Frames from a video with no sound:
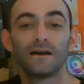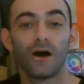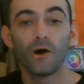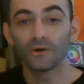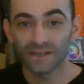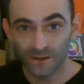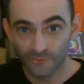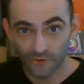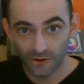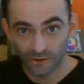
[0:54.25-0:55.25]
holding them
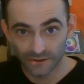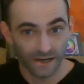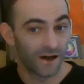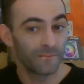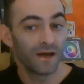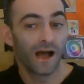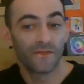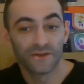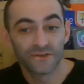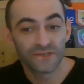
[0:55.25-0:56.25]
for a long time, and
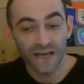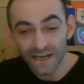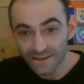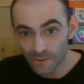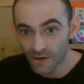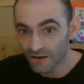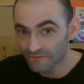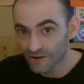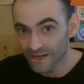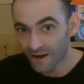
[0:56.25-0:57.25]
then selling them at a
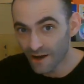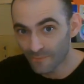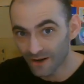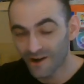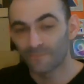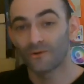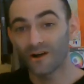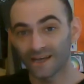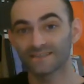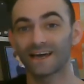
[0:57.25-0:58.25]
very high
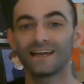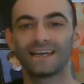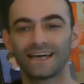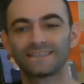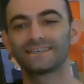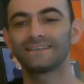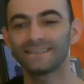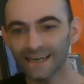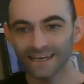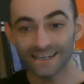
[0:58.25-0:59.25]
price at a later
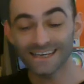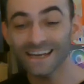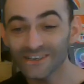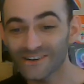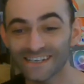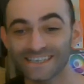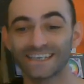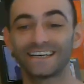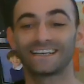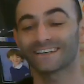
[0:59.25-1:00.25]
date. It's
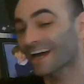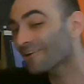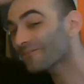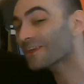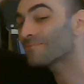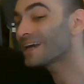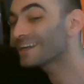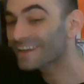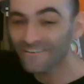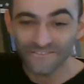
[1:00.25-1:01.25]
interesting. It's like, how have they made
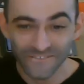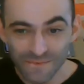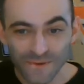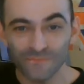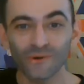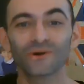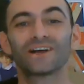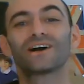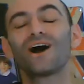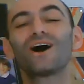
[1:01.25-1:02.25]
it that flipping boring?
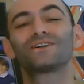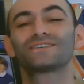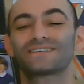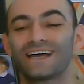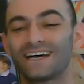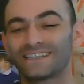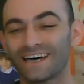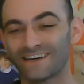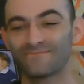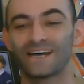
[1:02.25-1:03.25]
I can't understand how
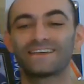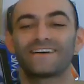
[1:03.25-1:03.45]
they've made it